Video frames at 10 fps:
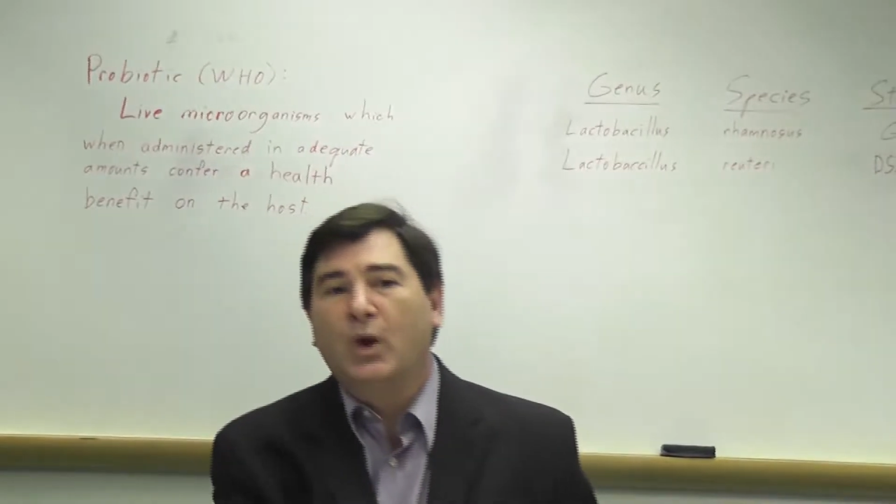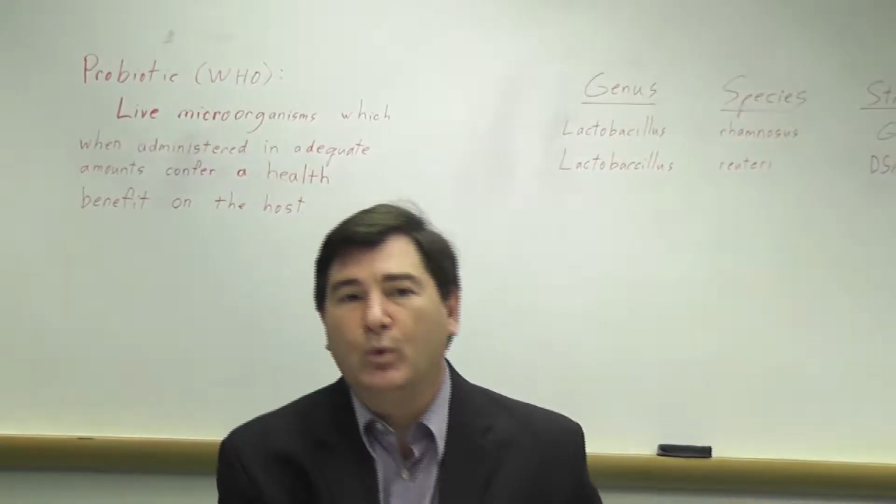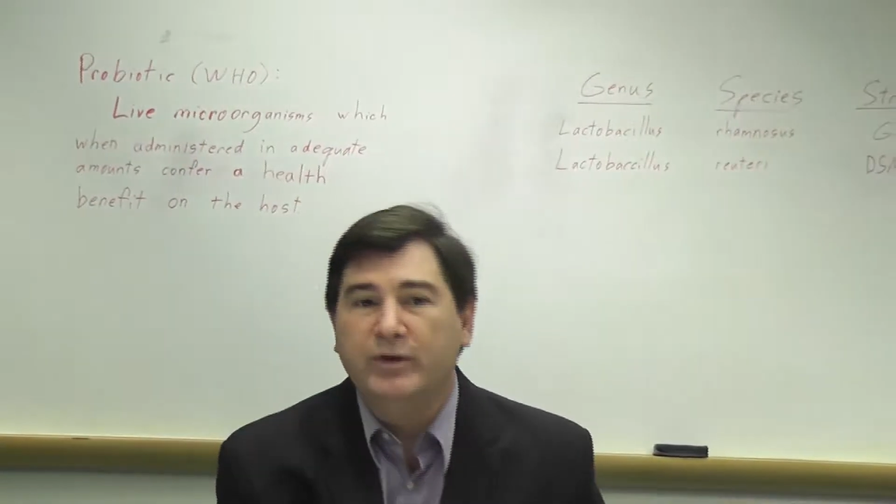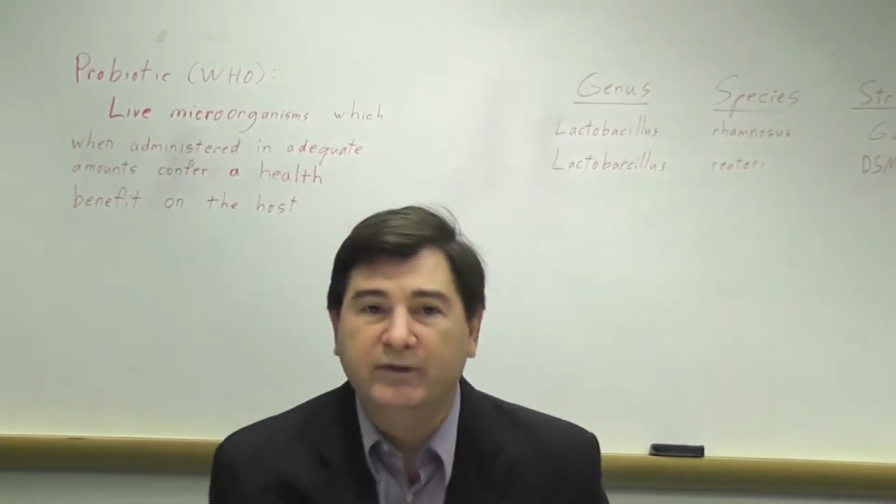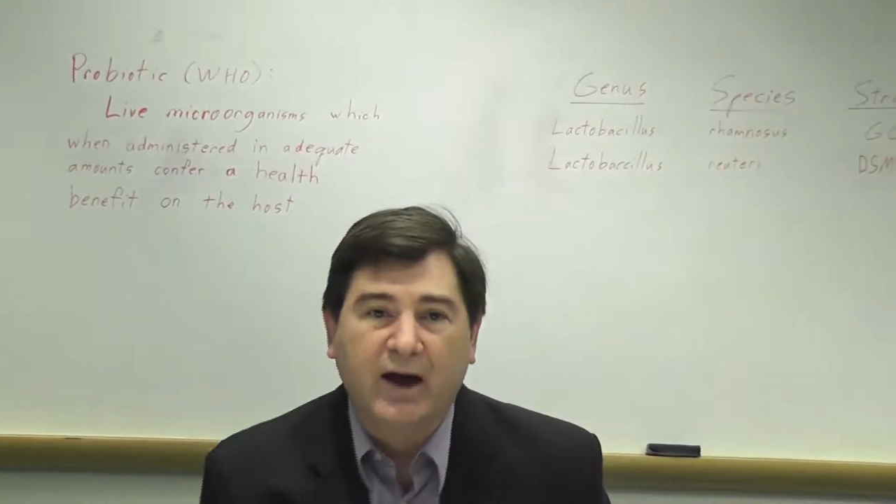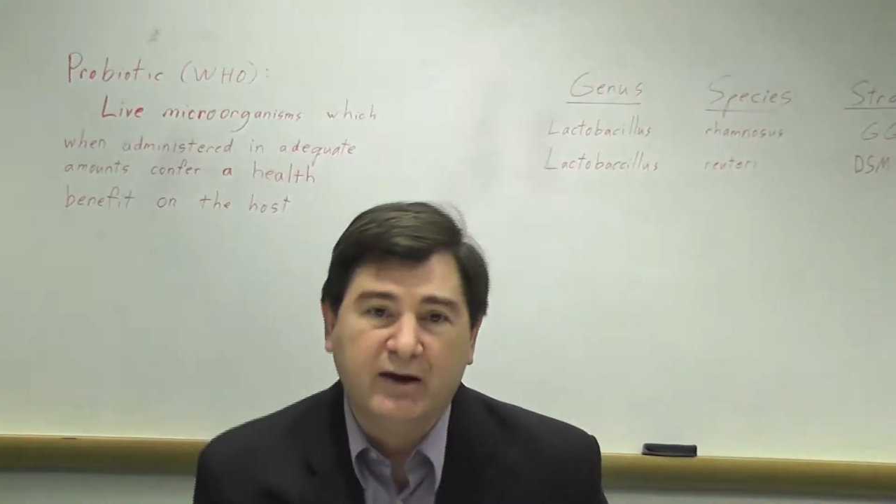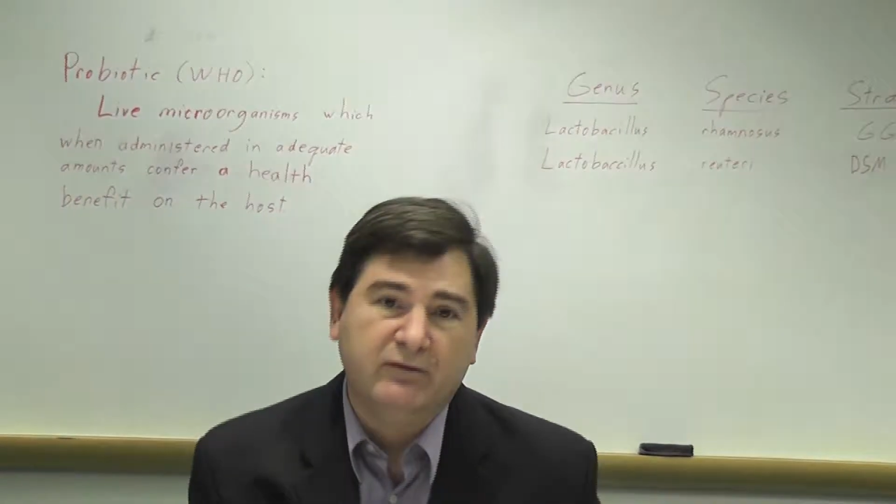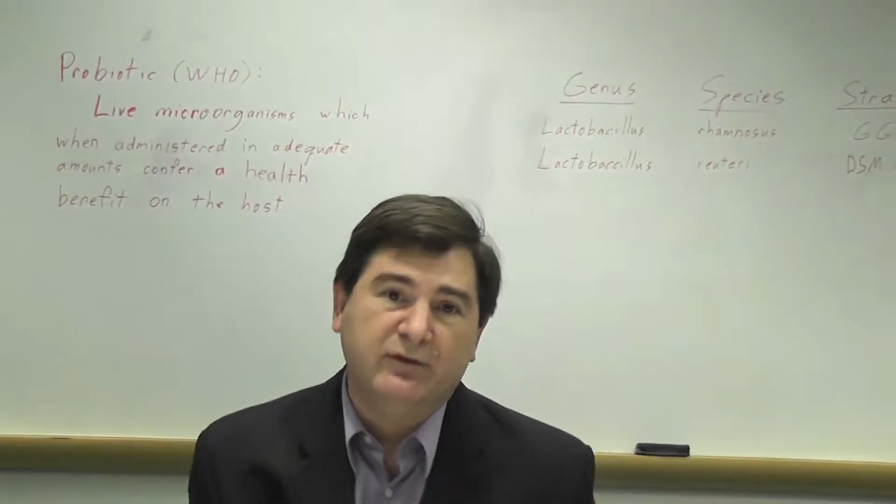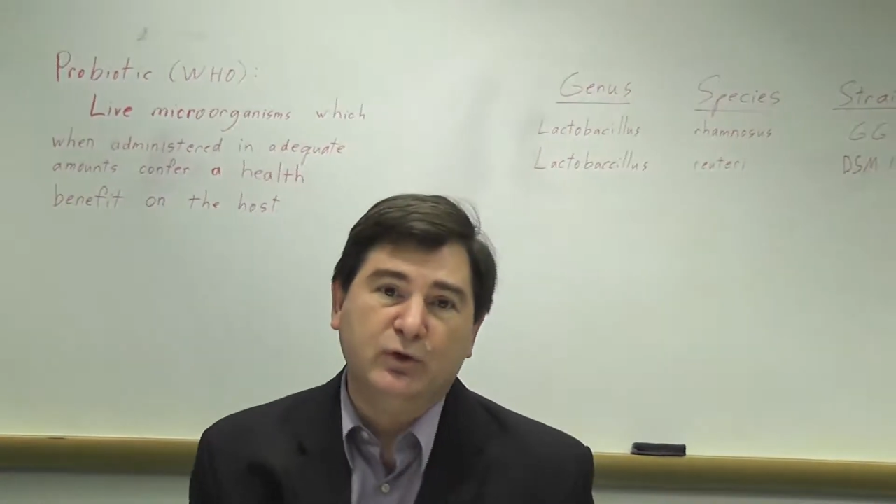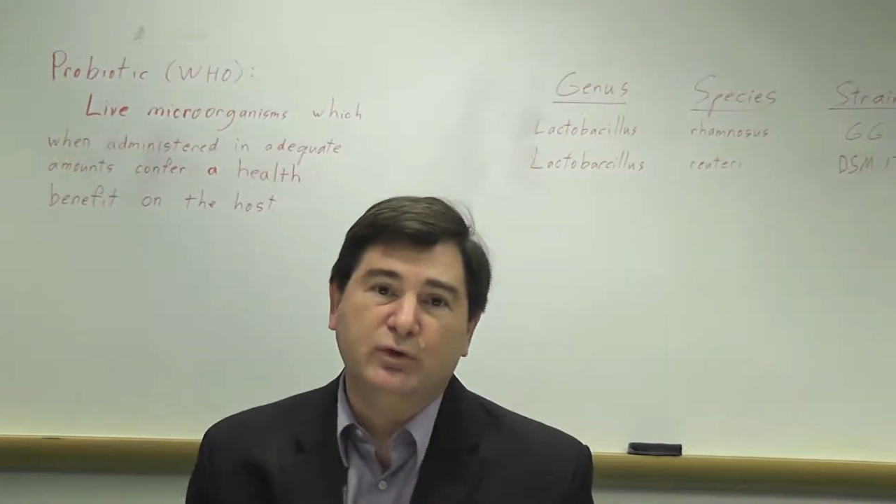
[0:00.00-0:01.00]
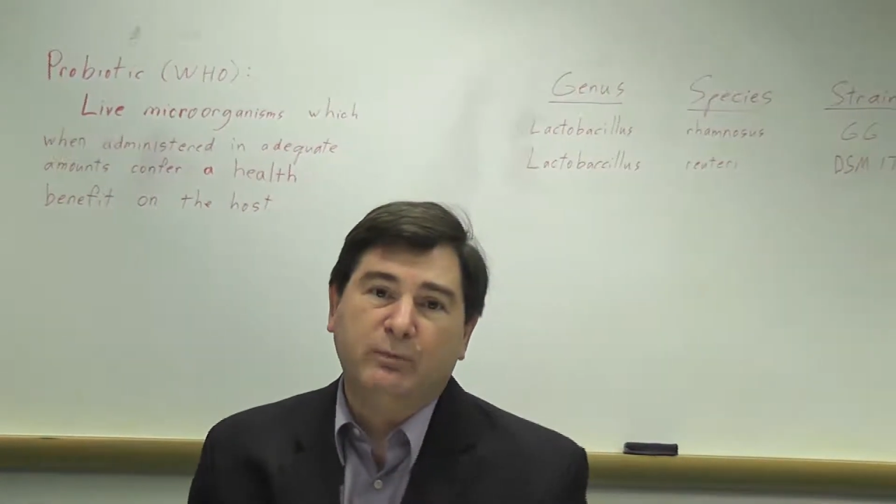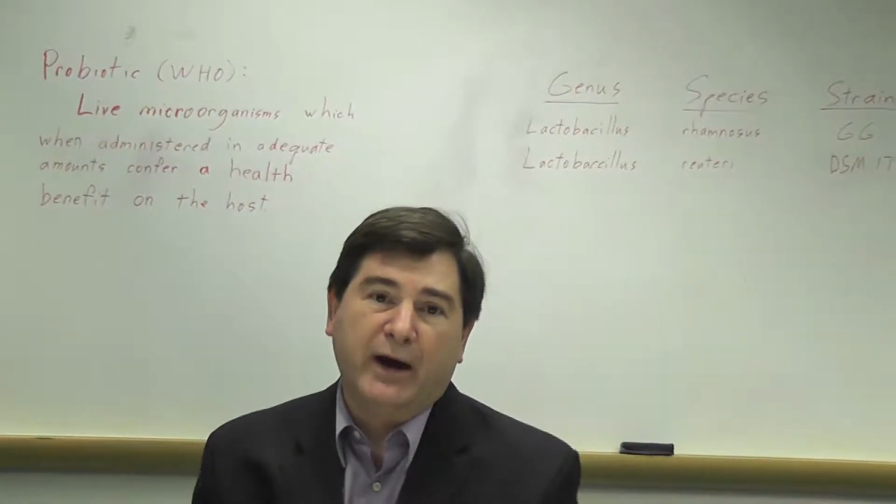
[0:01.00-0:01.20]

we've kind of viewed